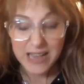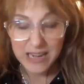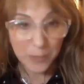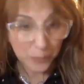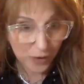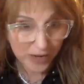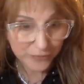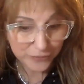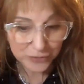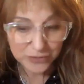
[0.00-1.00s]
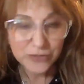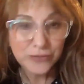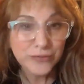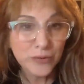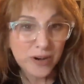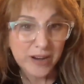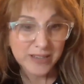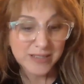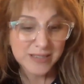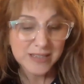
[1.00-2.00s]
and I'm grateful for
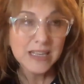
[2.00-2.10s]
it.